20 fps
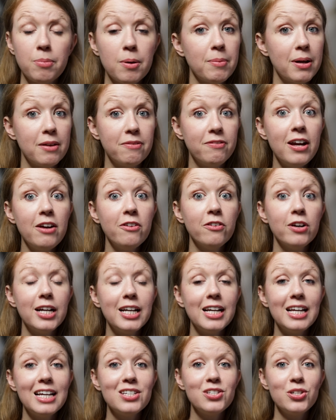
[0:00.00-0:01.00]
but my
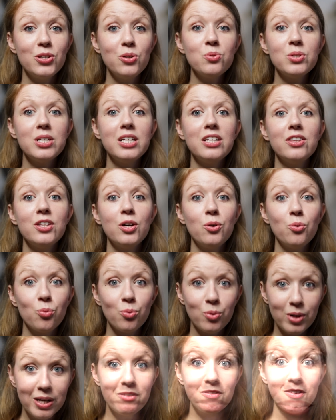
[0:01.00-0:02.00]
favorite is using the
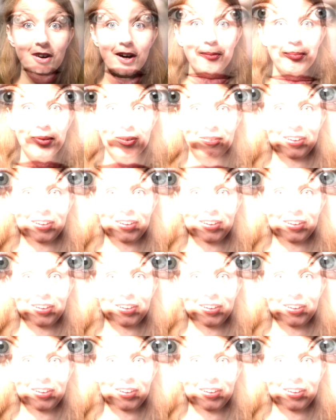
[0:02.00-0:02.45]
reverb